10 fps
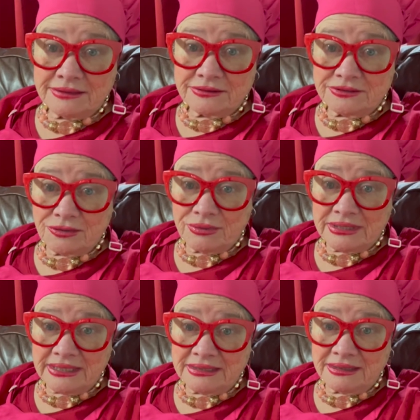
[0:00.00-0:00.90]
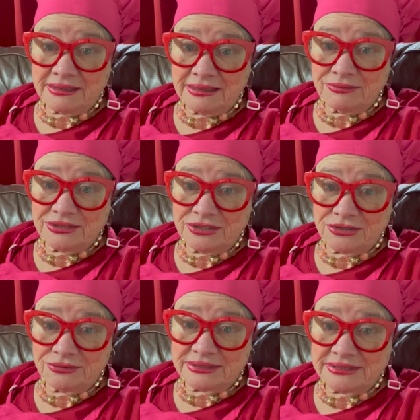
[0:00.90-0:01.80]
So what I thought I would
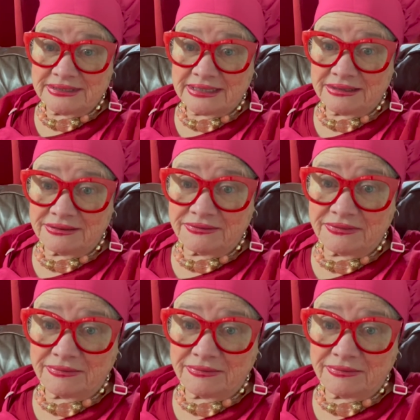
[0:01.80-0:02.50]
do instead of